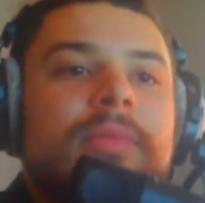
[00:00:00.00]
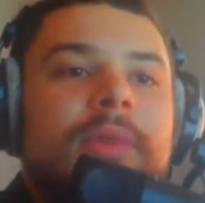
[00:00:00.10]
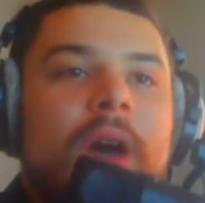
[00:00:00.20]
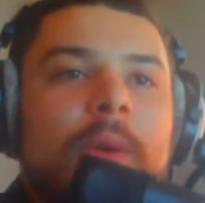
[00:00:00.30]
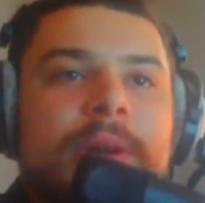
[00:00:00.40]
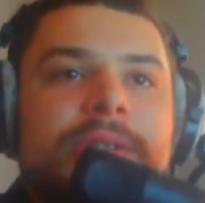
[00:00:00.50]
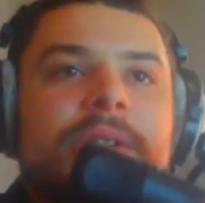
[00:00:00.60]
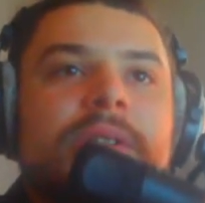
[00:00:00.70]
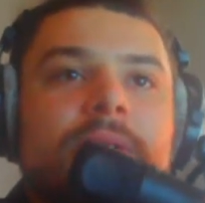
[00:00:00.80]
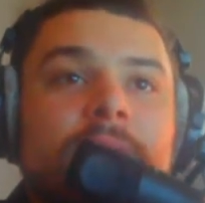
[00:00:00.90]
I hope I
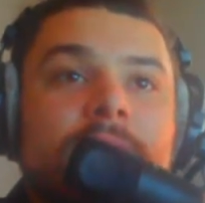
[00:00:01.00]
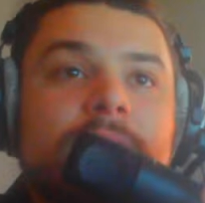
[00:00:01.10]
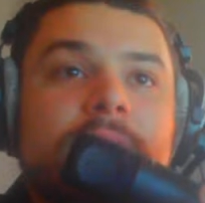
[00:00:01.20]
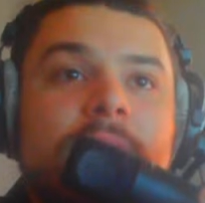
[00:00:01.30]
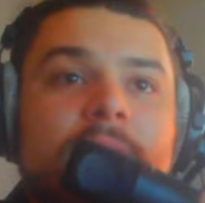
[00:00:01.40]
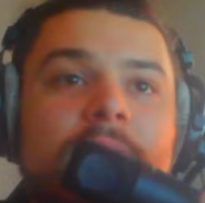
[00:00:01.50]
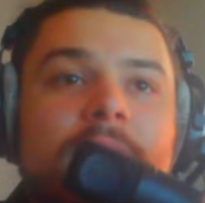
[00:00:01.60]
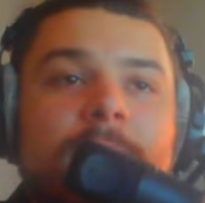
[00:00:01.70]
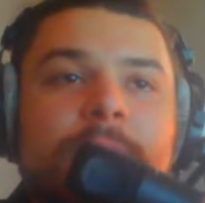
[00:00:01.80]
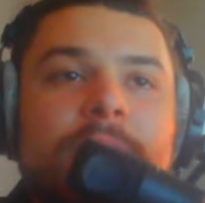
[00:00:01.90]
said your girl's
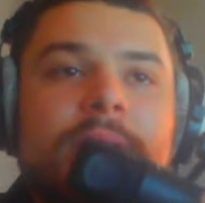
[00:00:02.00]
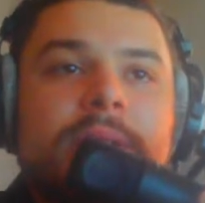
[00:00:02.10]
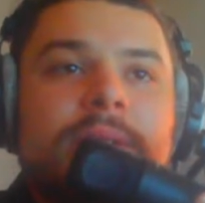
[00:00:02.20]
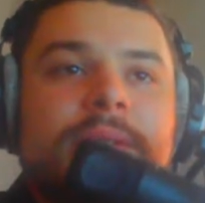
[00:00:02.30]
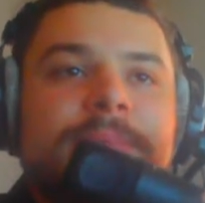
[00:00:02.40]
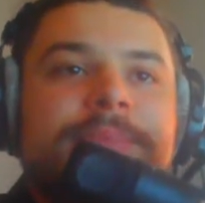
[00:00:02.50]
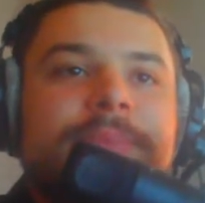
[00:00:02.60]
name correctly, too.